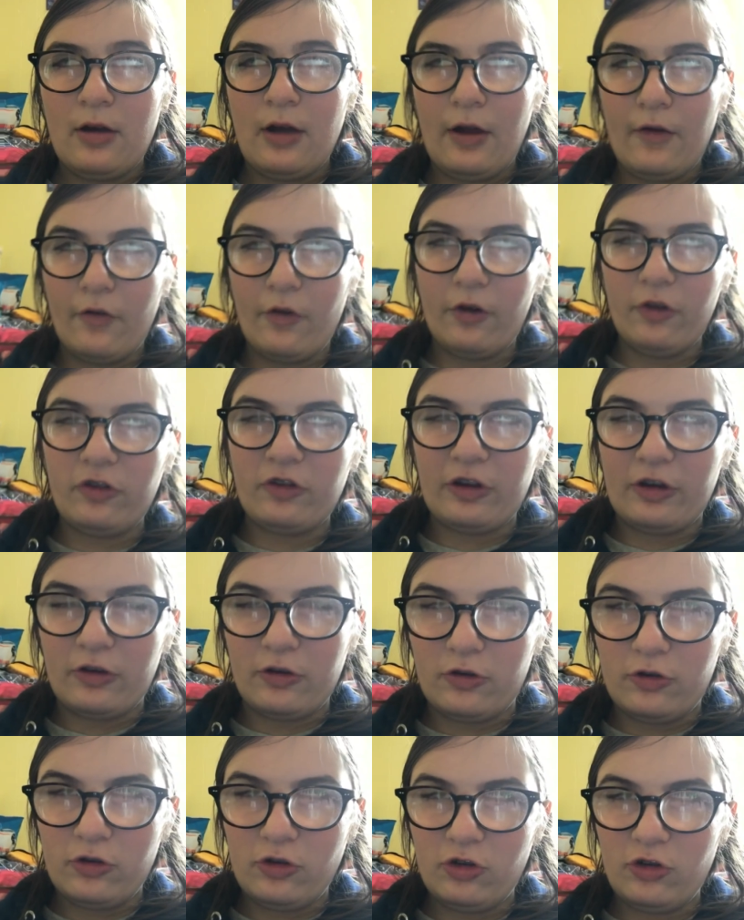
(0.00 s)

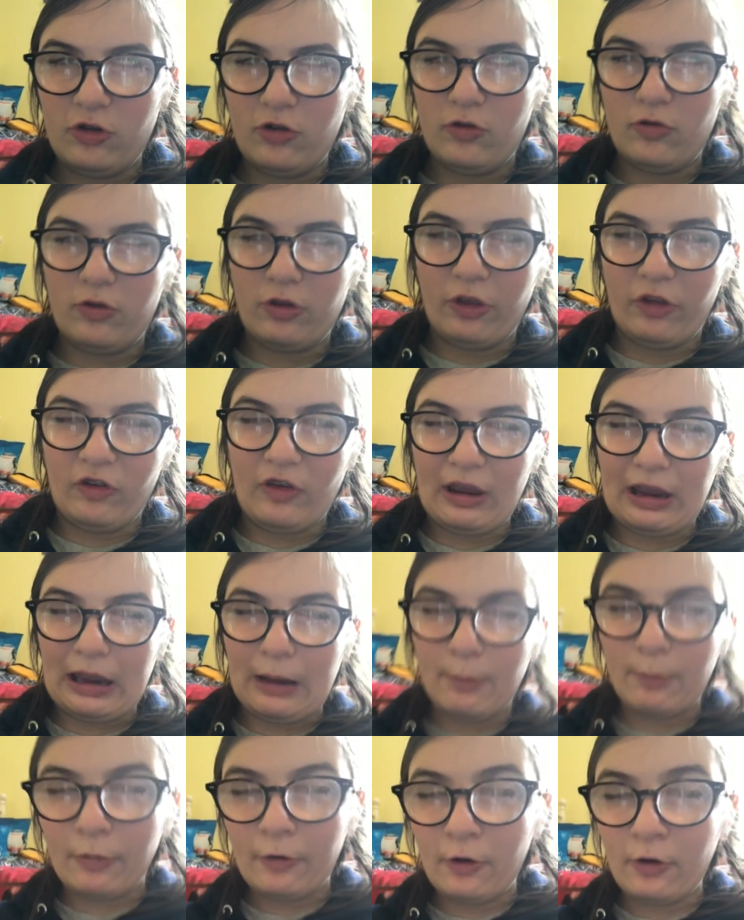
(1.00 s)
listened to the
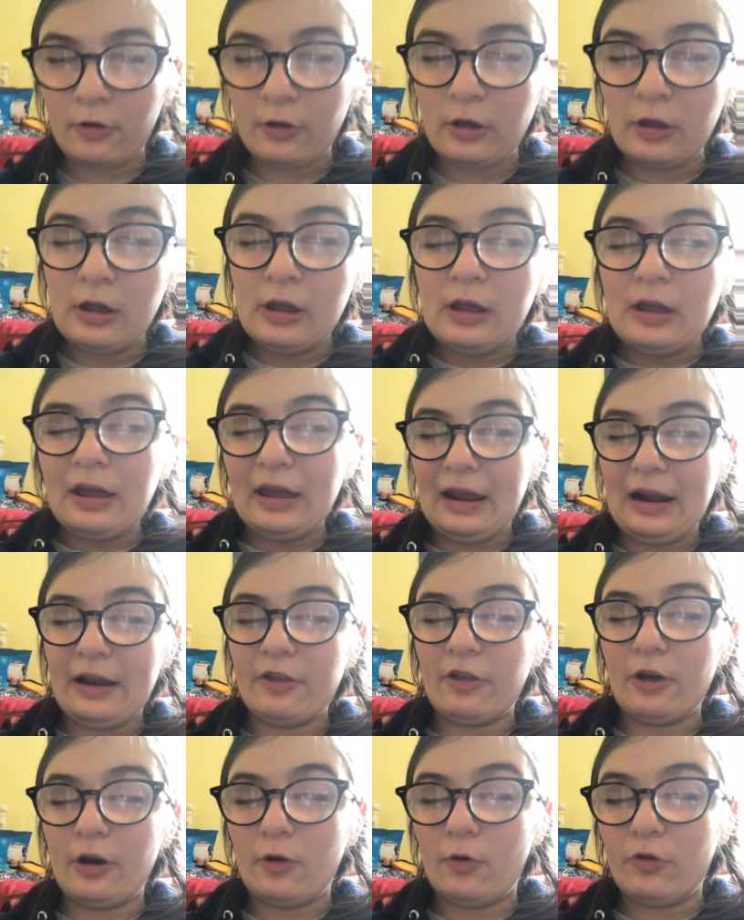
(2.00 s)
second book, and
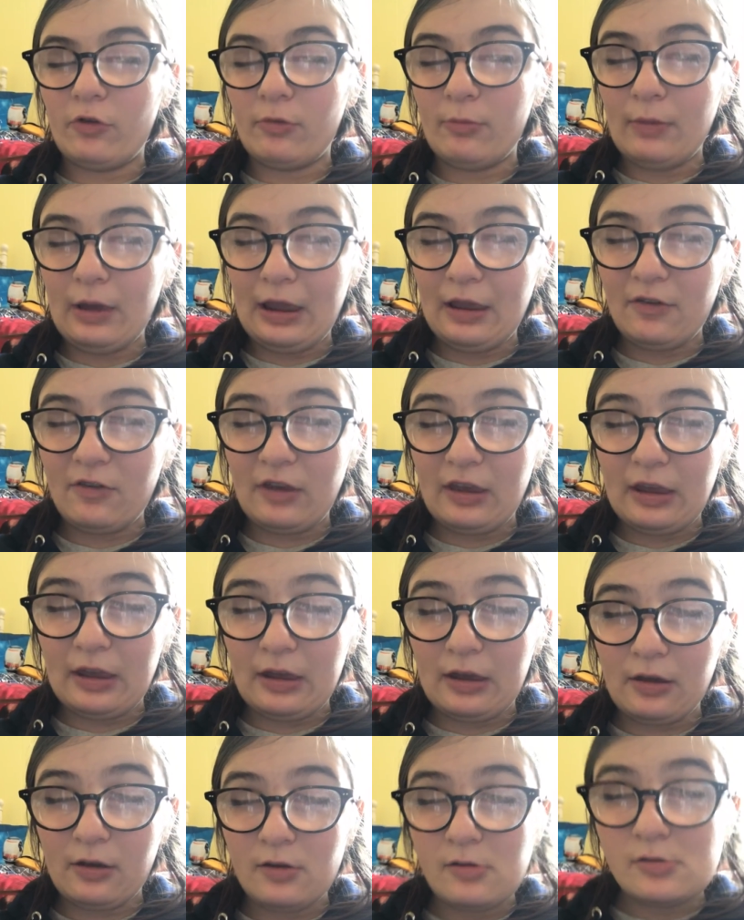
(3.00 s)
I thought it was
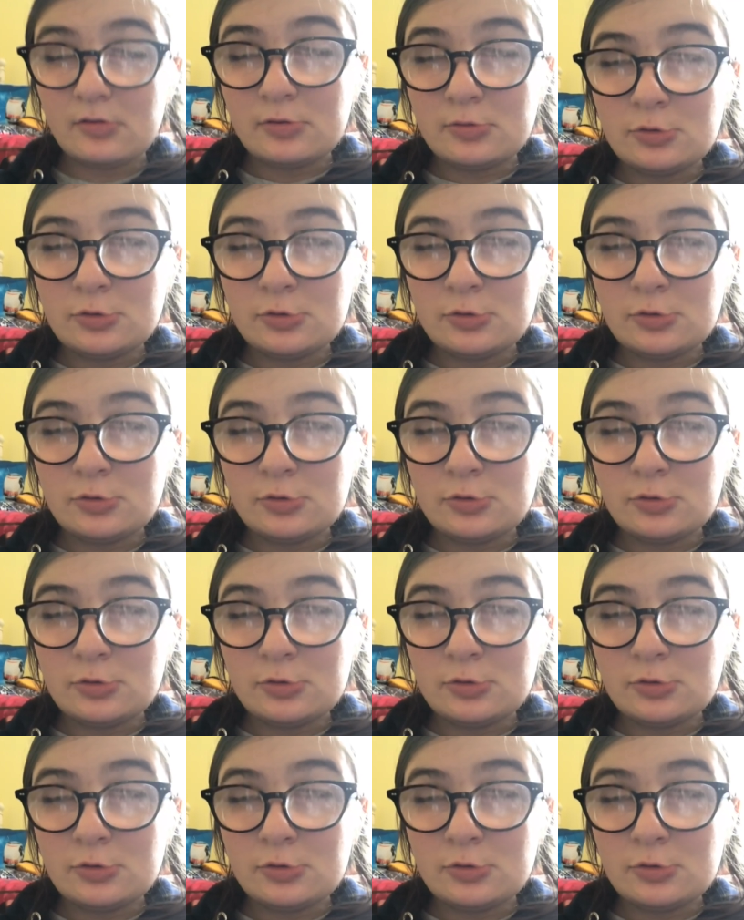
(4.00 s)
amazing.